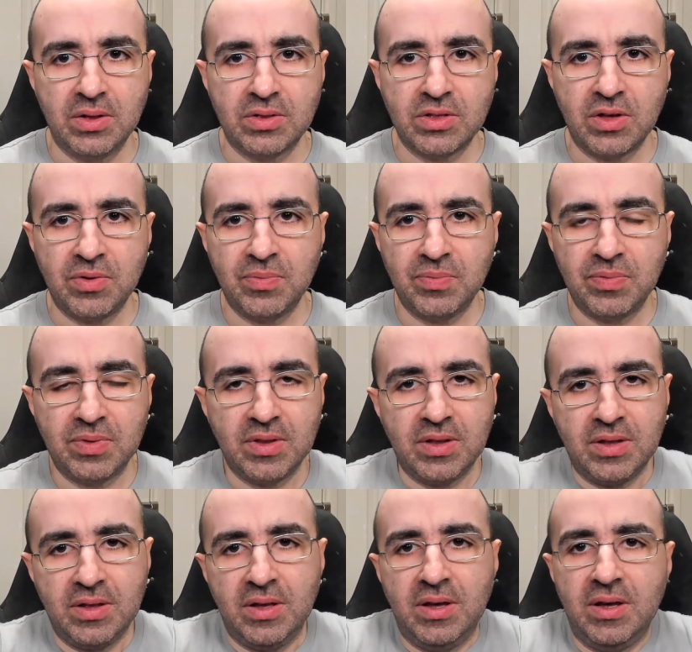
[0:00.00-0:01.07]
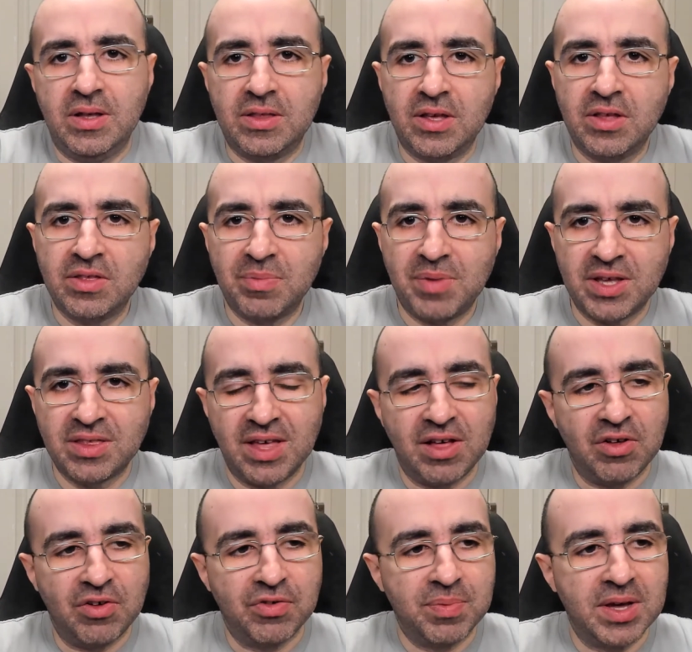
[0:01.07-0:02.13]
So, in terms of
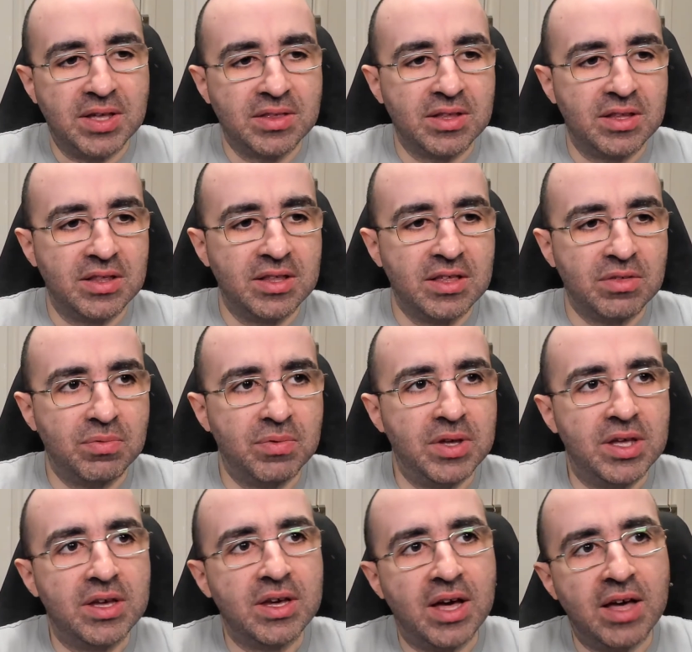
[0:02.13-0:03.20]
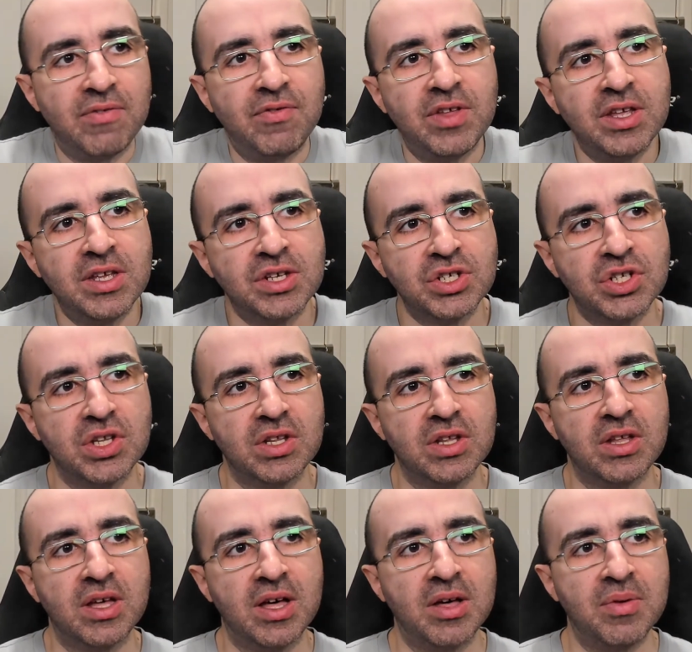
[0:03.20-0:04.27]
myself, basically, this week I finished
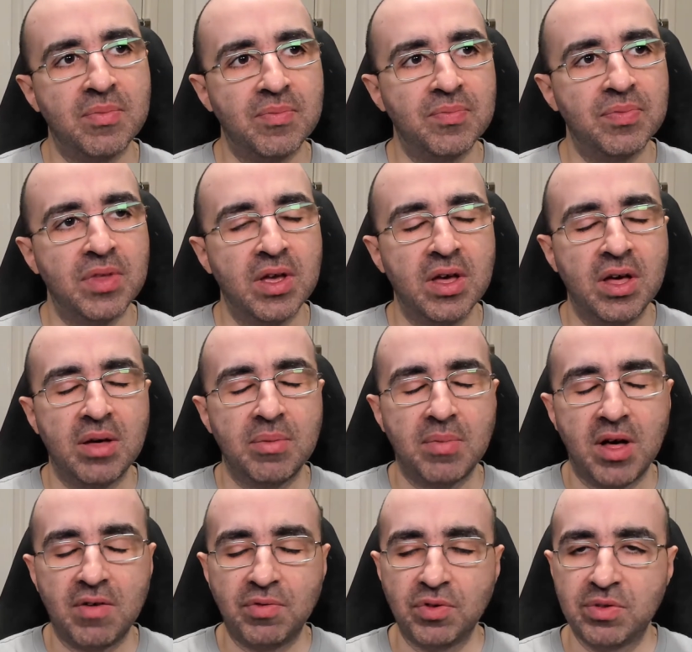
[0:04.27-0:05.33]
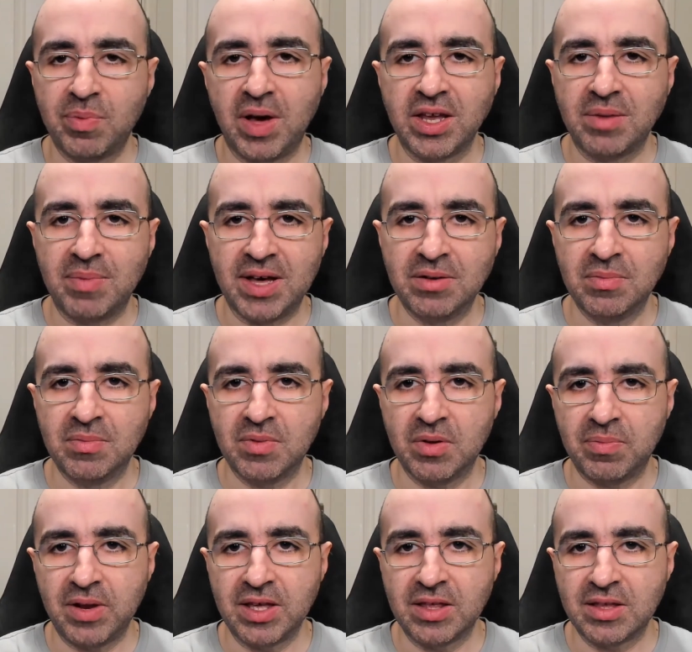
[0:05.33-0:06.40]
Marvel Spider-Man on
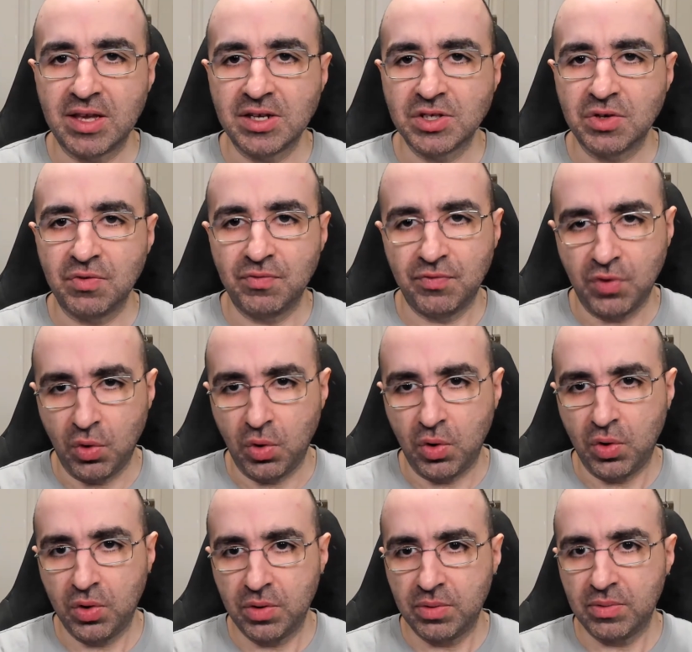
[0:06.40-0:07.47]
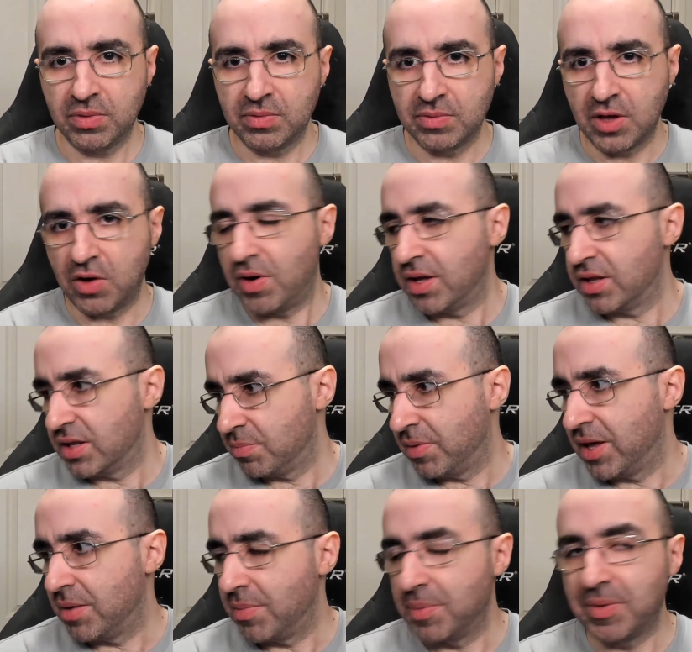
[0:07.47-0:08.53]
PlayStation 4, though I did
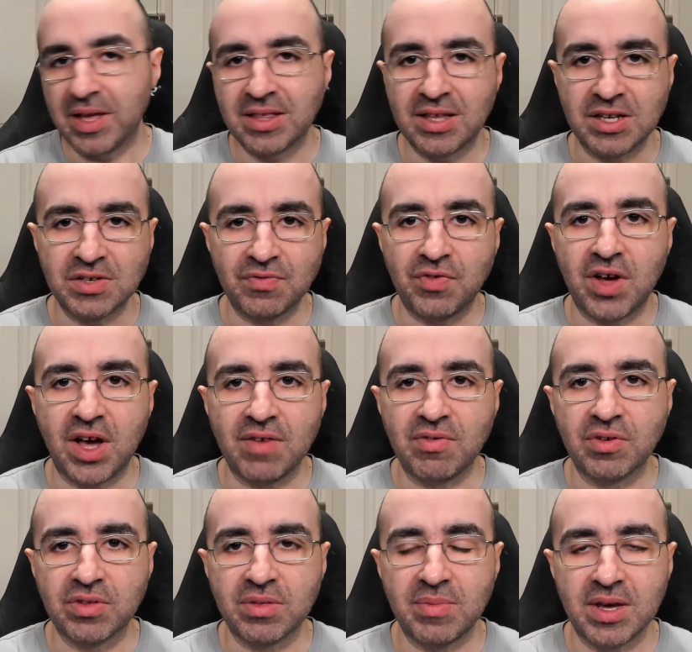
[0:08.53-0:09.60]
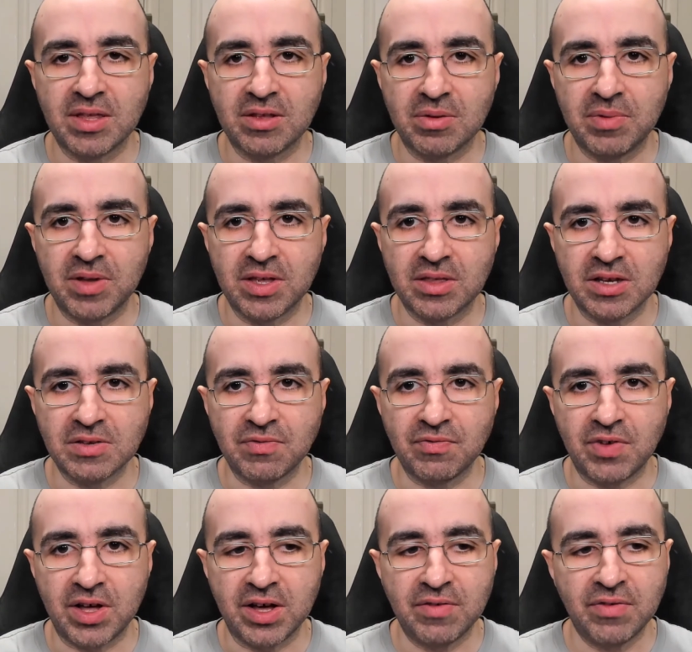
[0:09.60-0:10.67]
play on my PlayStation 5. It looks amazing on PlayStation
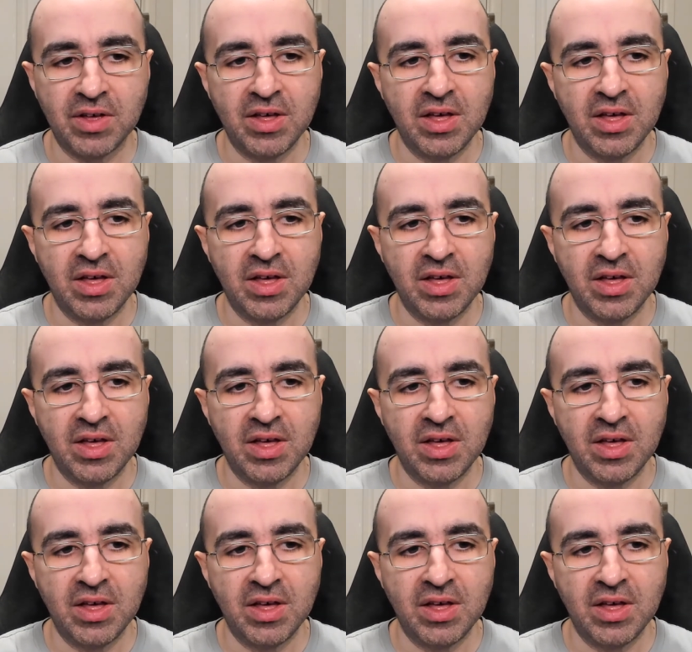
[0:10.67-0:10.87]
5.